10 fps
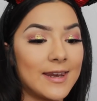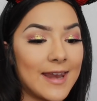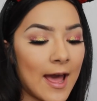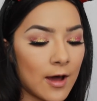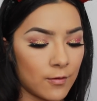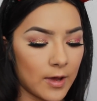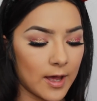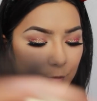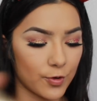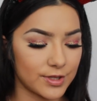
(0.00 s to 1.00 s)
Now
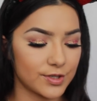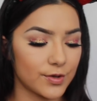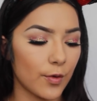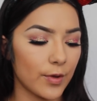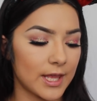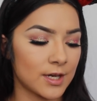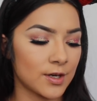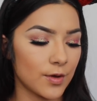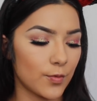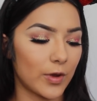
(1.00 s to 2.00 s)
I'm going to go
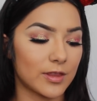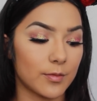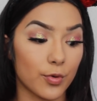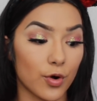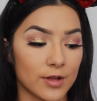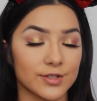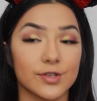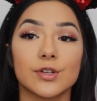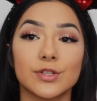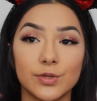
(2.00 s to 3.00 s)
in with
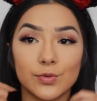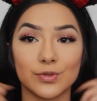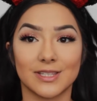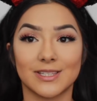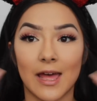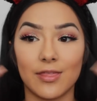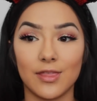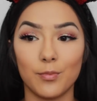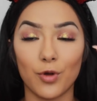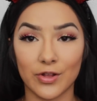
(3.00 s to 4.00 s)
bronzer to set
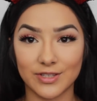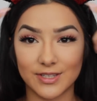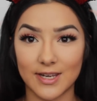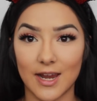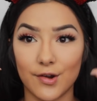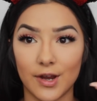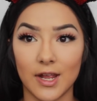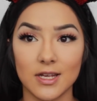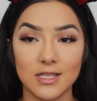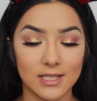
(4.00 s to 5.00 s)
the bronzed
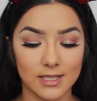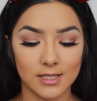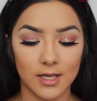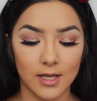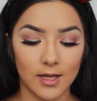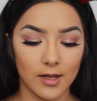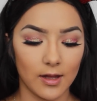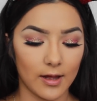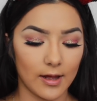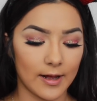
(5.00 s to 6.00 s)
areas
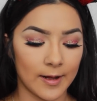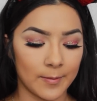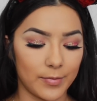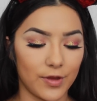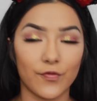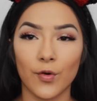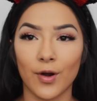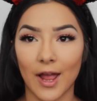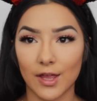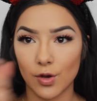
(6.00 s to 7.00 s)

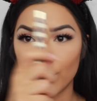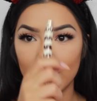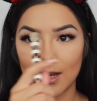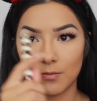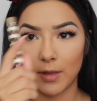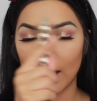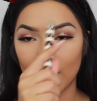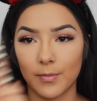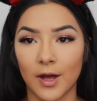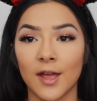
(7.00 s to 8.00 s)
before I go in and
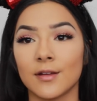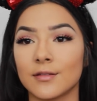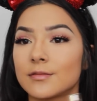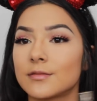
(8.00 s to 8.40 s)
bake my